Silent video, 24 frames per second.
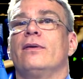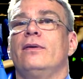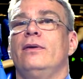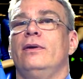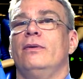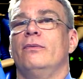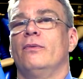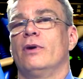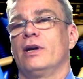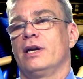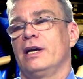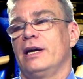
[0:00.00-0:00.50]

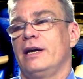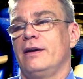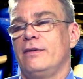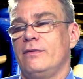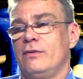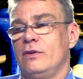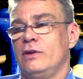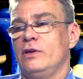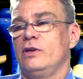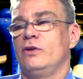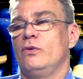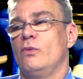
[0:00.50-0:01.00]
You want
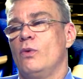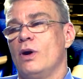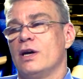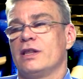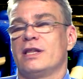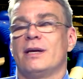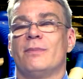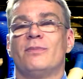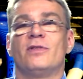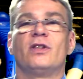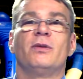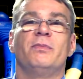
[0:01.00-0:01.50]
to, you want
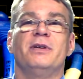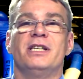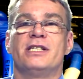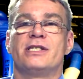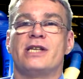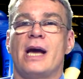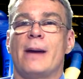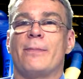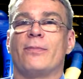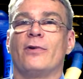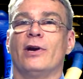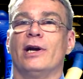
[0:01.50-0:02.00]
them to be
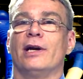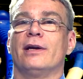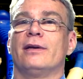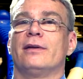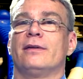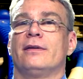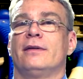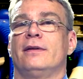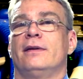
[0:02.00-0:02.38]
separate.